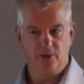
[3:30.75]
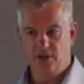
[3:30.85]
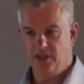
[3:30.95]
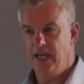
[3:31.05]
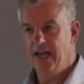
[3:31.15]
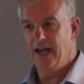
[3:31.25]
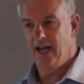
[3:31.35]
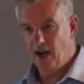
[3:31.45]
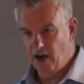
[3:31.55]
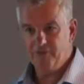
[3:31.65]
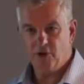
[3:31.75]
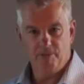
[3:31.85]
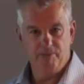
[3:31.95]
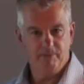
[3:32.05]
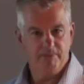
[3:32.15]
because I've got
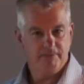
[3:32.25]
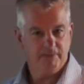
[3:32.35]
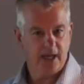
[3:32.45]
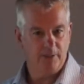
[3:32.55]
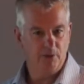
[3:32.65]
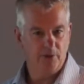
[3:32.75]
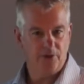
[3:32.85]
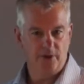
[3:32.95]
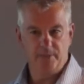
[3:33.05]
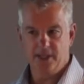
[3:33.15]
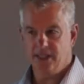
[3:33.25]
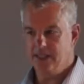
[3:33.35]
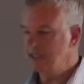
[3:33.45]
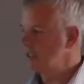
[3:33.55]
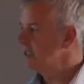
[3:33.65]
a couple of 3
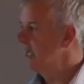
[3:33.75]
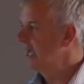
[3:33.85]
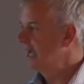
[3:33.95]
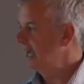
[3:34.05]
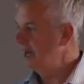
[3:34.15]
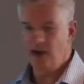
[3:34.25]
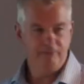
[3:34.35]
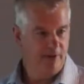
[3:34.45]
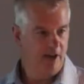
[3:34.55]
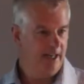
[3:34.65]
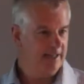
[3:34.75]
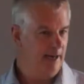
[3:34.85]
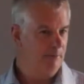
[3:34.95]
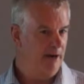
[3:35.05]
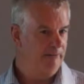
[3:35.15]
businesses, and I feel like
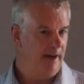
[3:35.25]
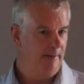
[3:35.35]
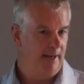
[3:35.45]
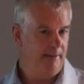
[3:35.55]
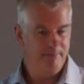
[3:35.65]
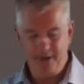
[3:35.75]
they're my family.